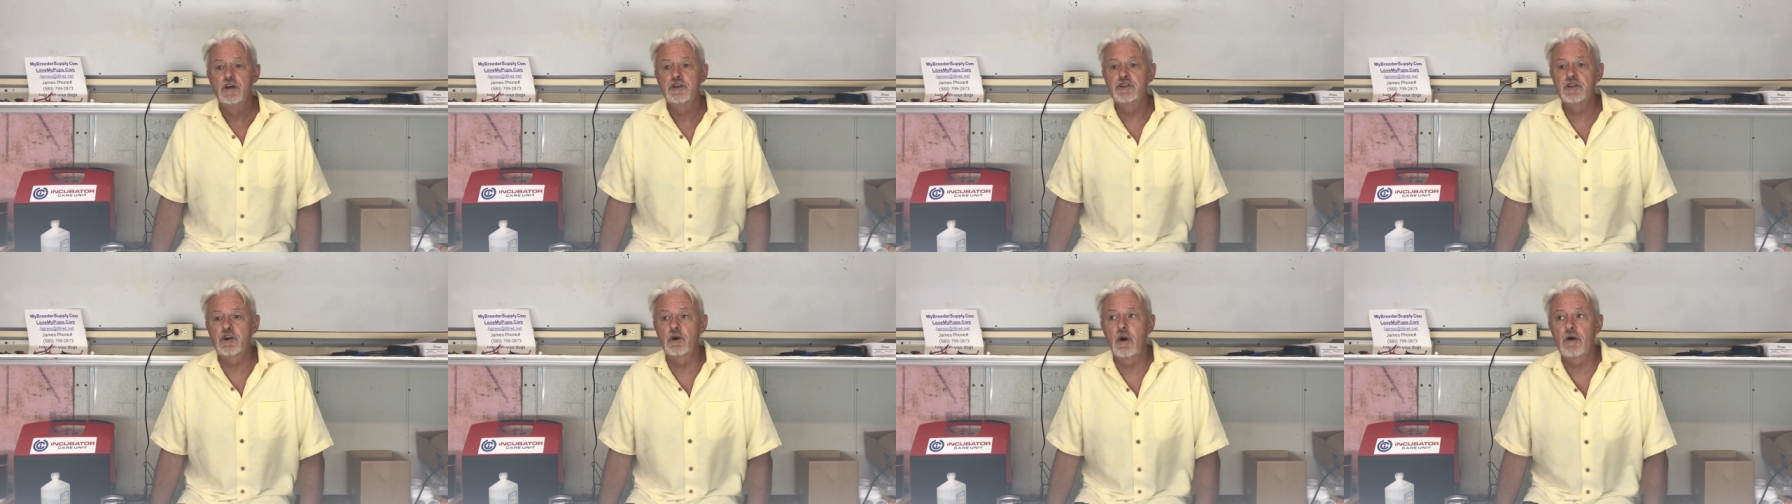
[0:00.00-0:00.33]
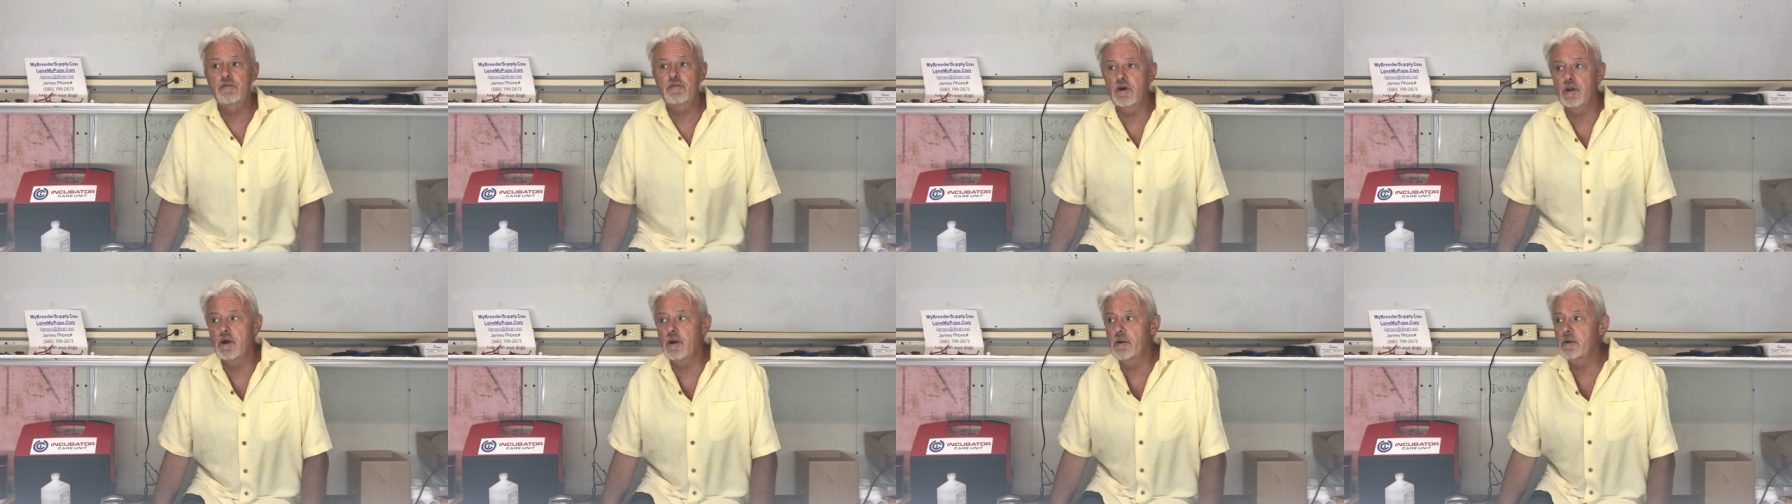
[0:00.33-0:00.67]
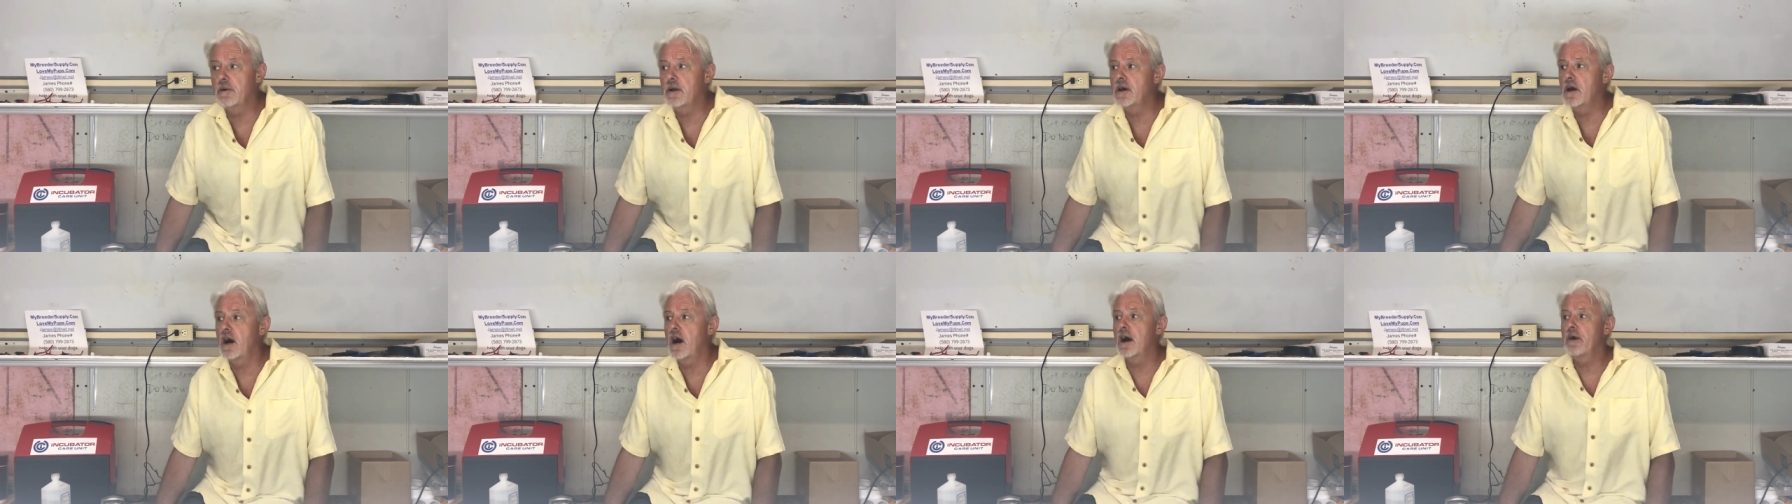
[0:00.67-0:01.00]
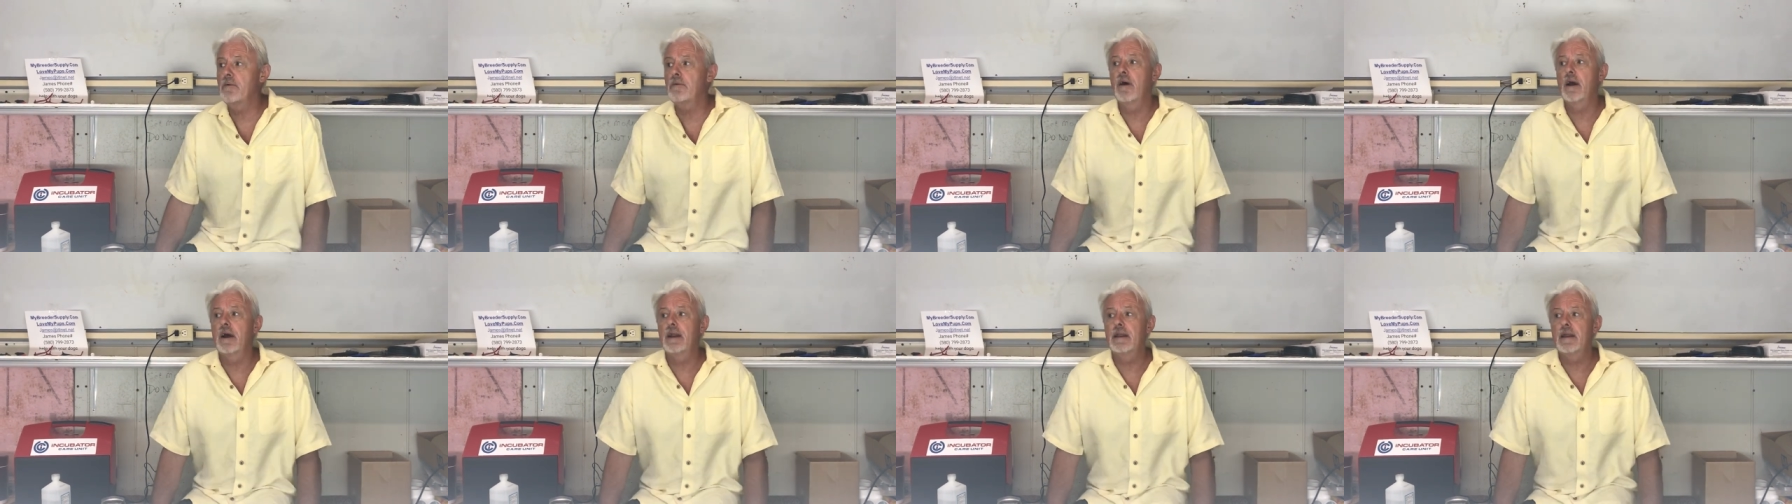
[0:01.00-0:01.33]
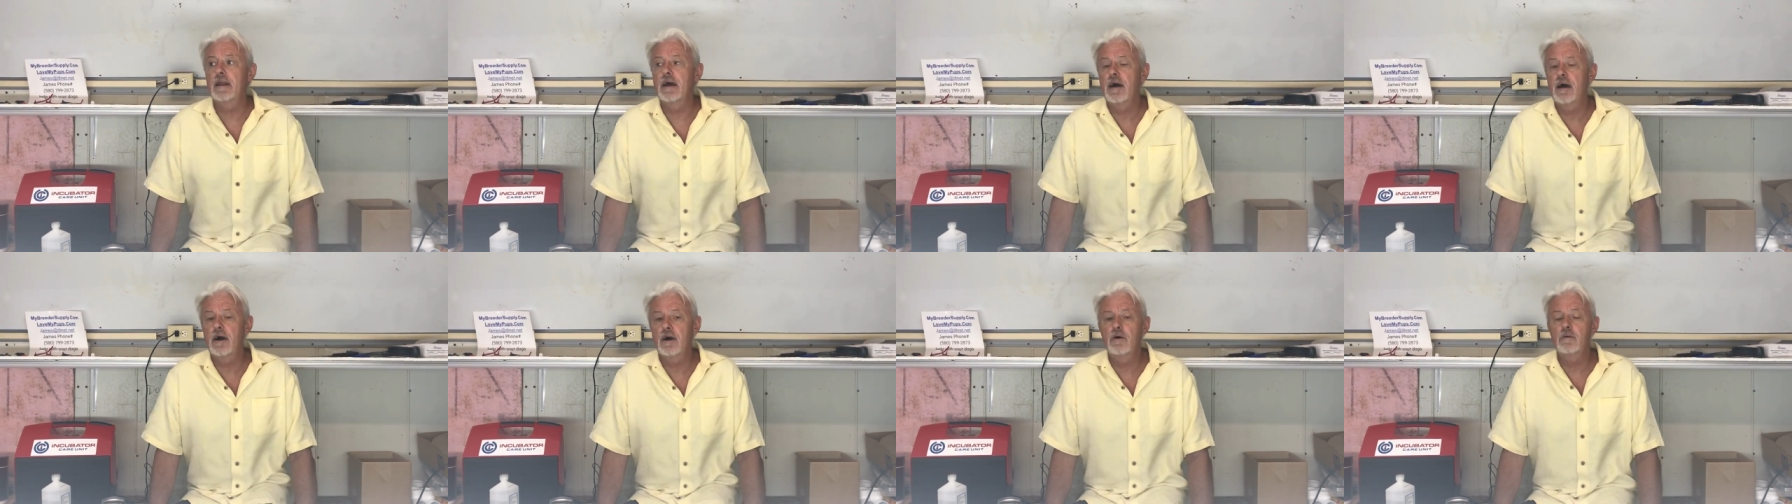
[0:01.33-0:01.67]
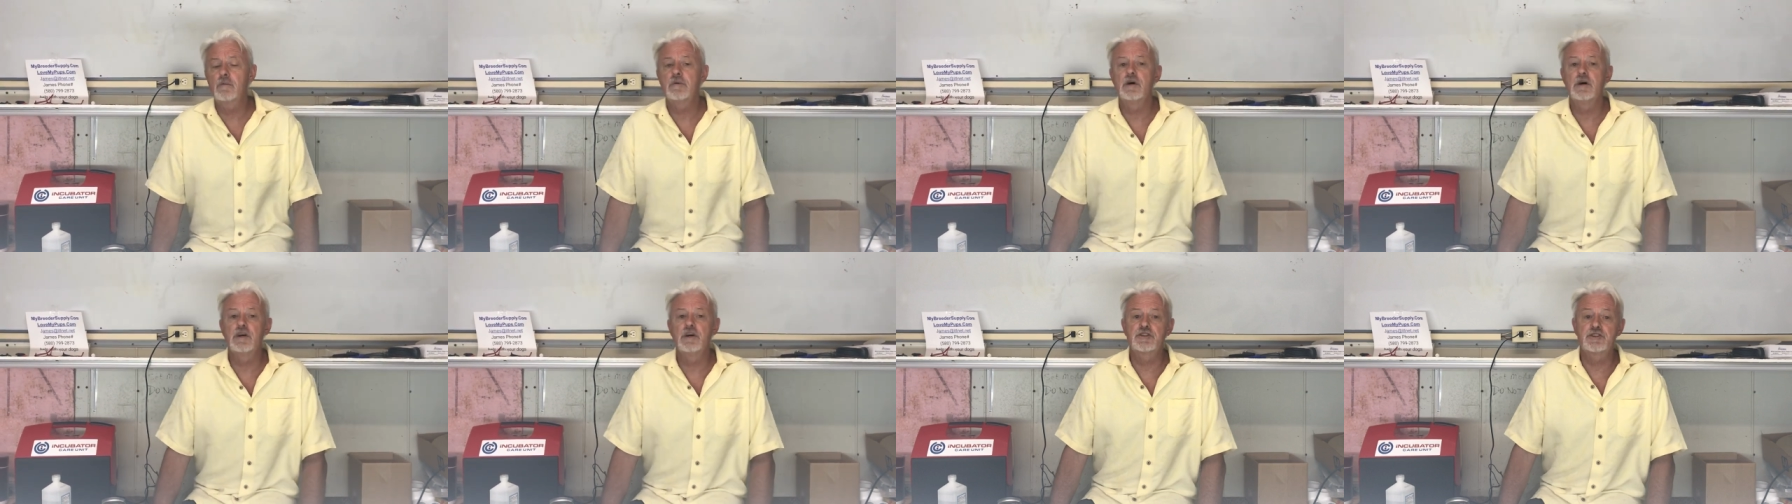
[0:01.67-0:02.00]
So I've got a guy right
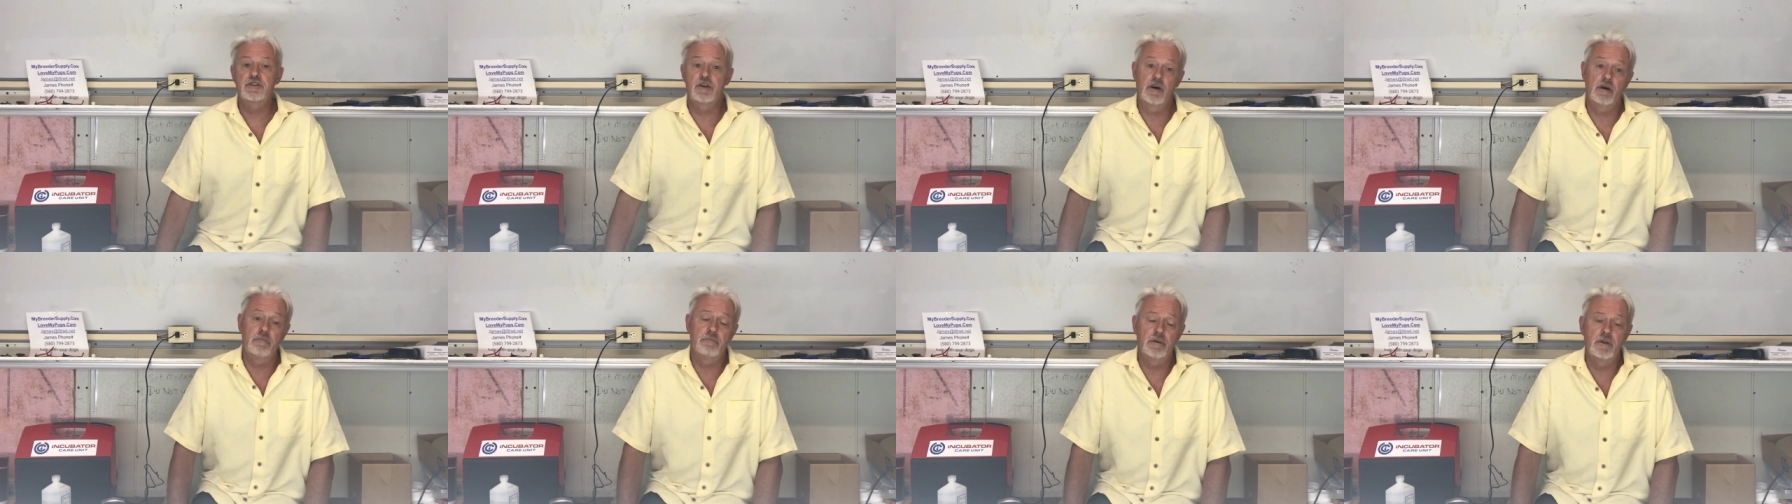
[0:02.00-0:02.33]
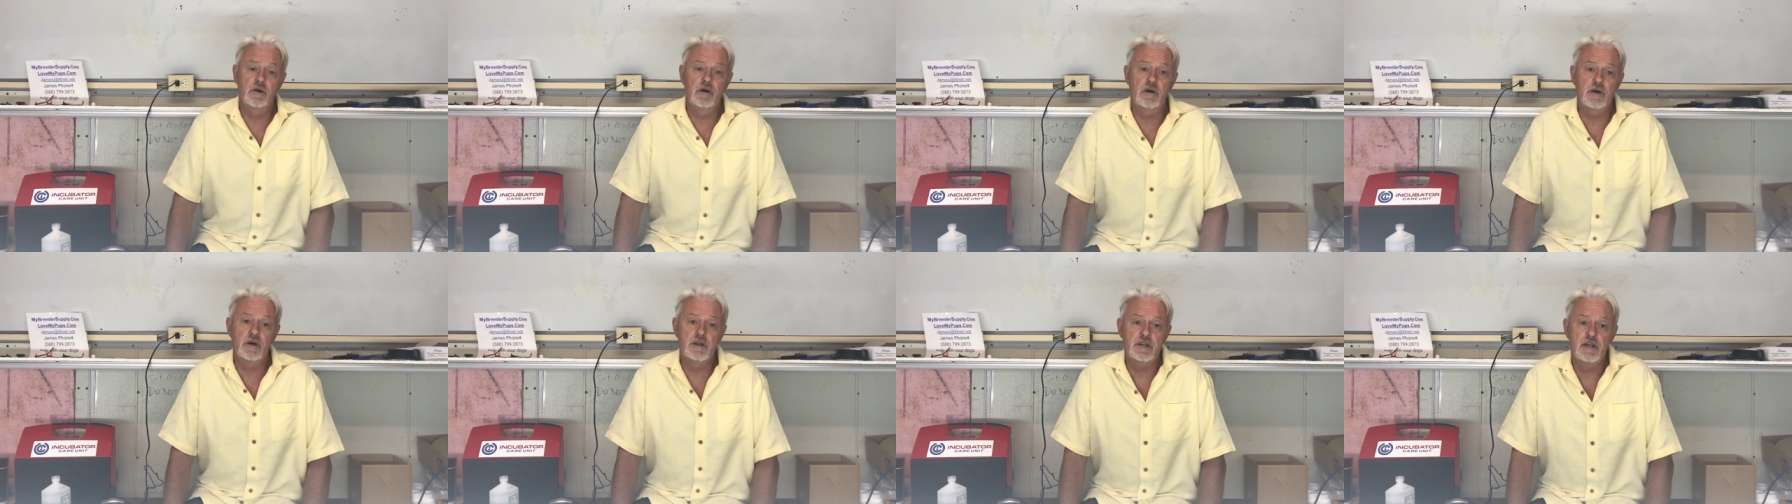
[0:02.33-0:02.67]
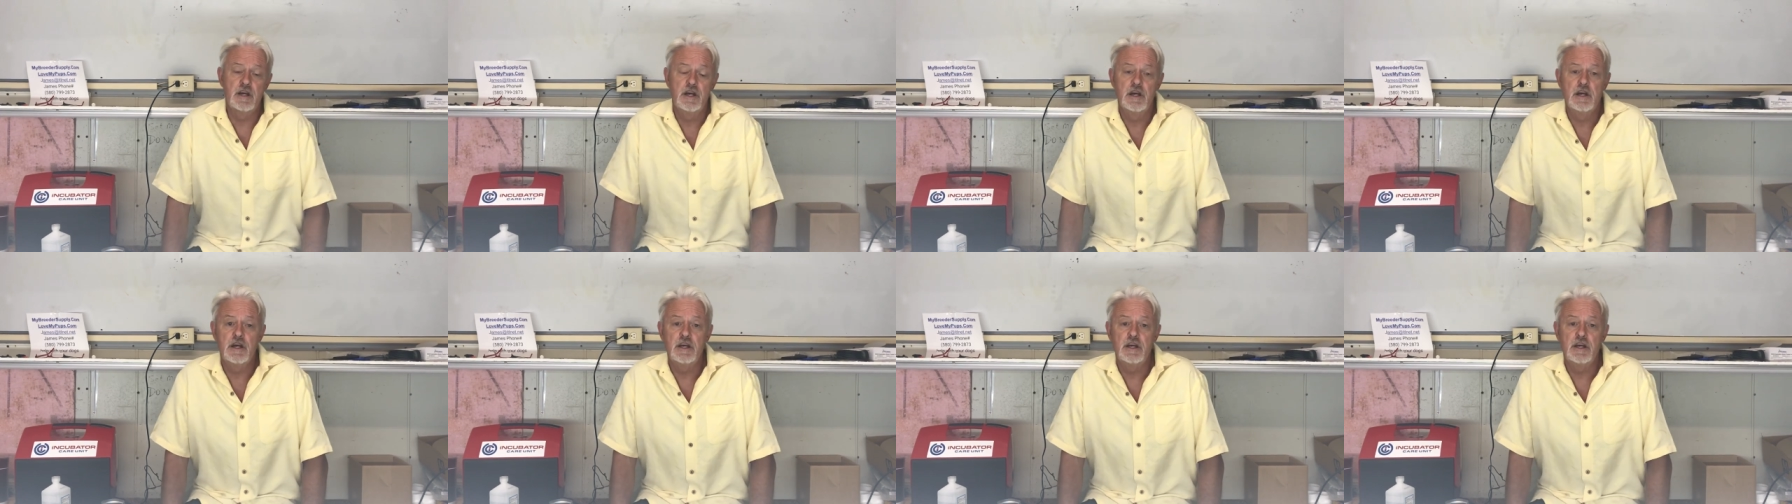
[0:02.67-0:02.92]
now, uh, Sir Humpalot.